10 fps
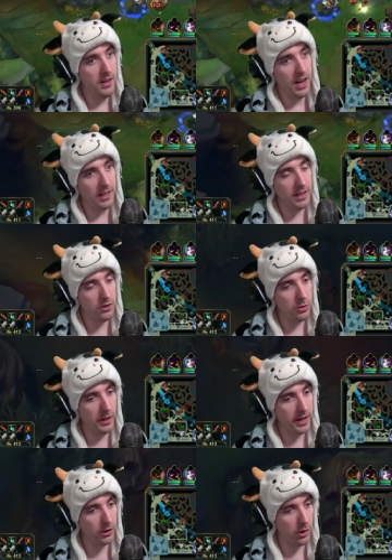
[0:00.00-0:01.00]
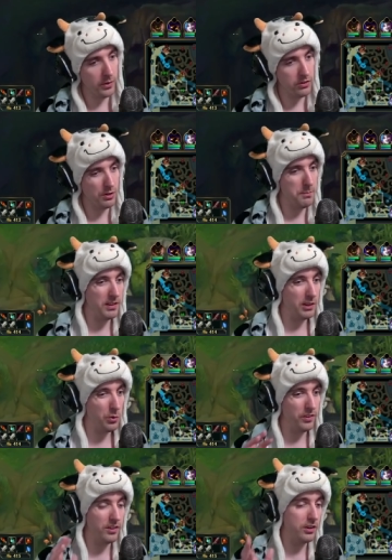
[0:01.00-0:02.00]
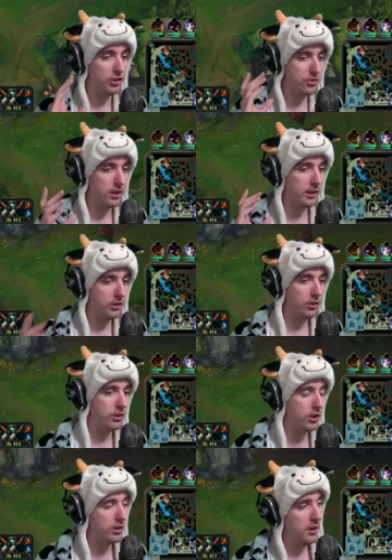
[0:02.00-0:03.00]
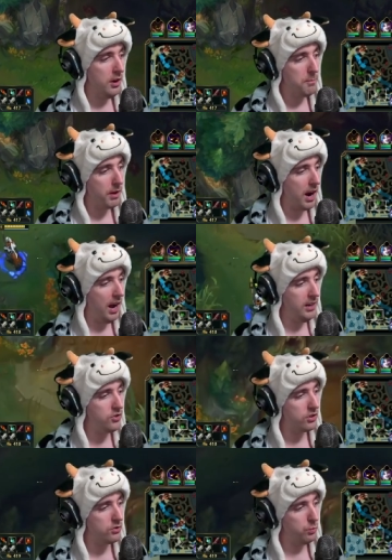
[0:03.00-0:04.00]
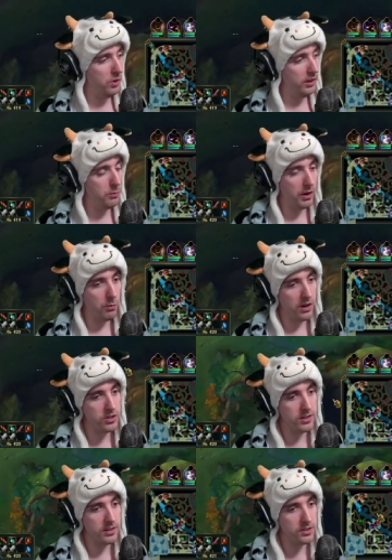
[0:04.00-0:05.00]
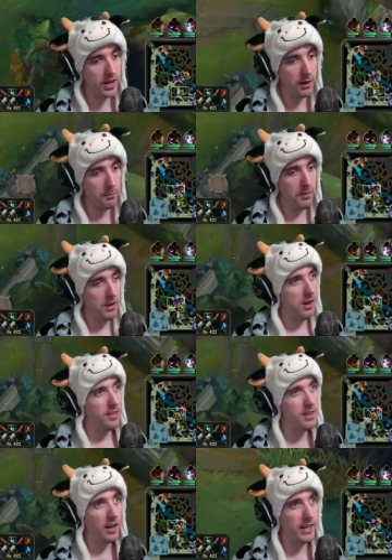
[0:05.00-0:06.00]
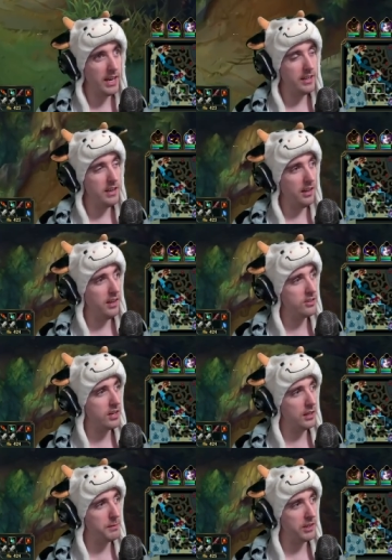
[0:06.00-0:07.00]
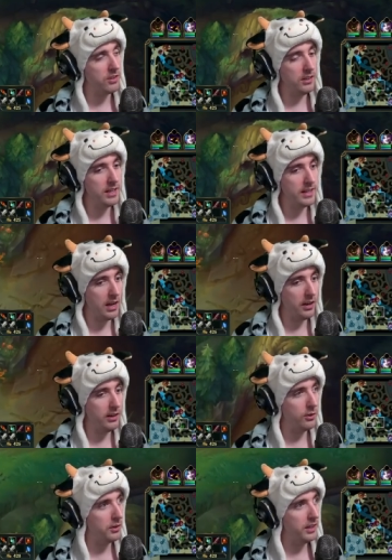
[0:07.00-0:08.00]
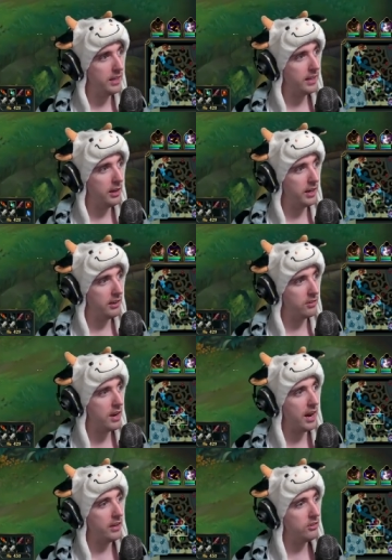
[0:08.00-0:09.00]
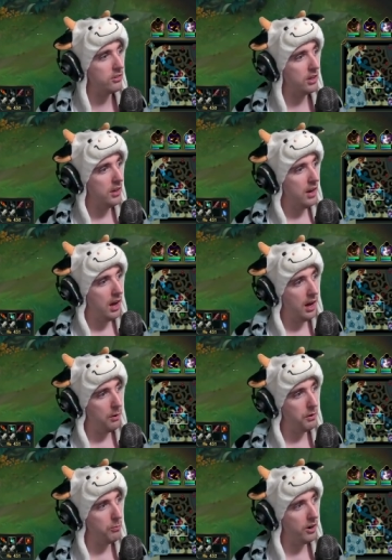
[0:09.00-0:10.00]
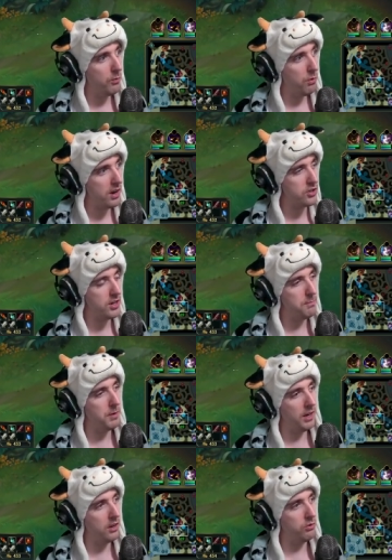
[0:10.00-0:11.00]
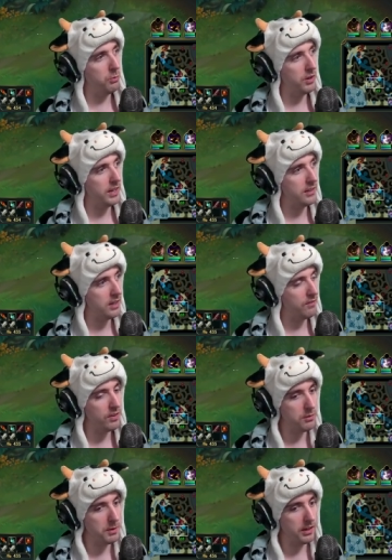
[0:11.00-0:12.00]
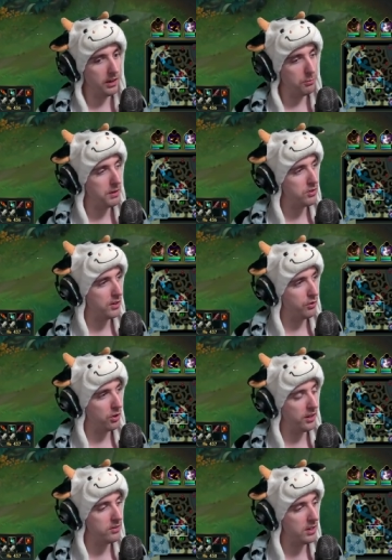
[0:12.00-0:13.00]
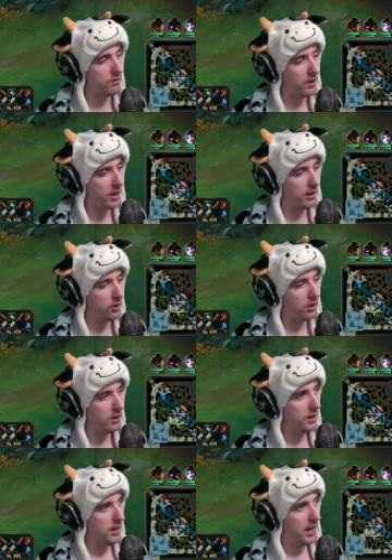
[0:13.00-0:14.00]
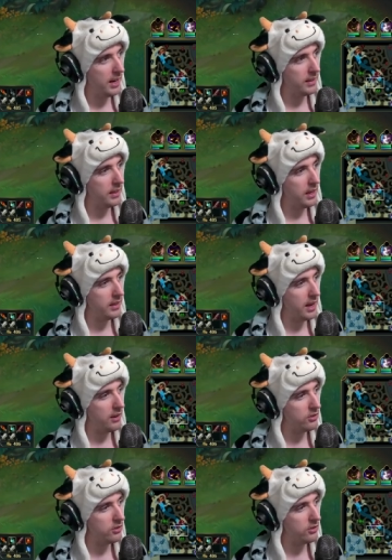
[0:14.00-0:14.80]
And then you later go into your mythical as either your second or your third. But I just really want to rush at this game. Again, not necessarily because of the lethality, though the lethality is nice. Uh, we want to rush it because we want to get the invisibility, especially if we're going to team fight or anything like that.